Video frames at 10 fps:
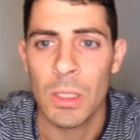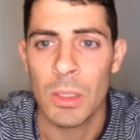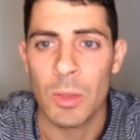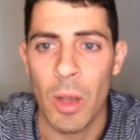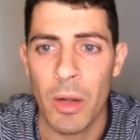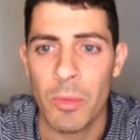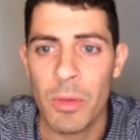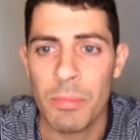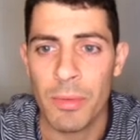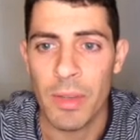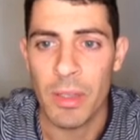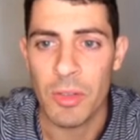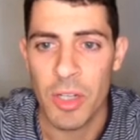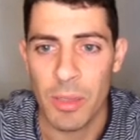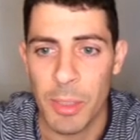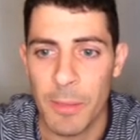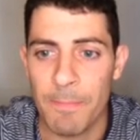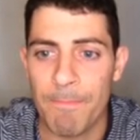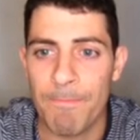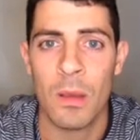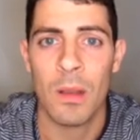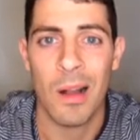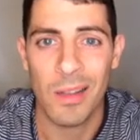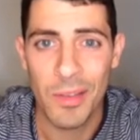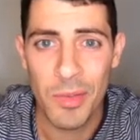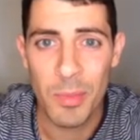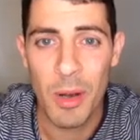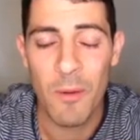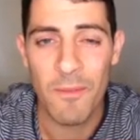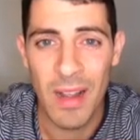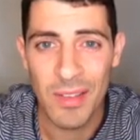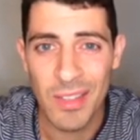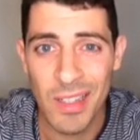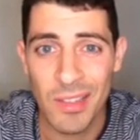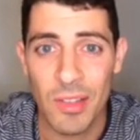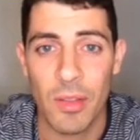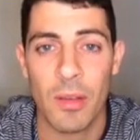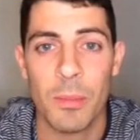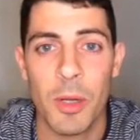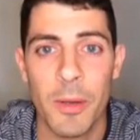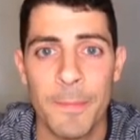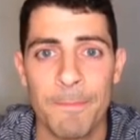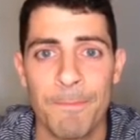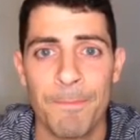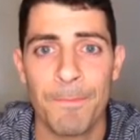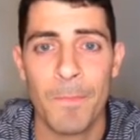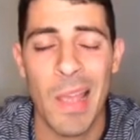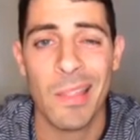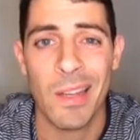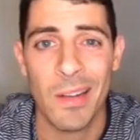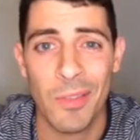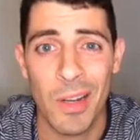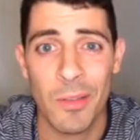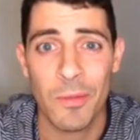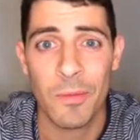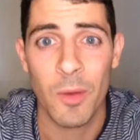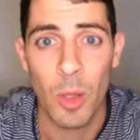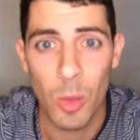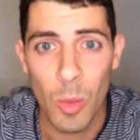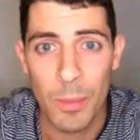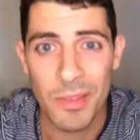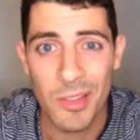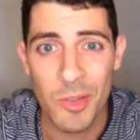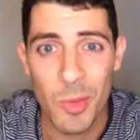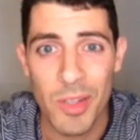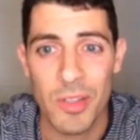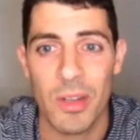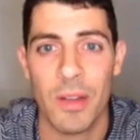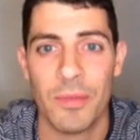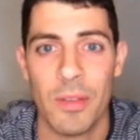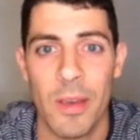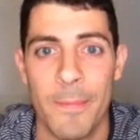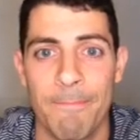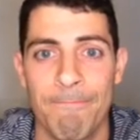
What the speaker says: So how do we prevent checkmate? I'll give you about 5 seconds to think about it, and then I've got a follow-up situation after that.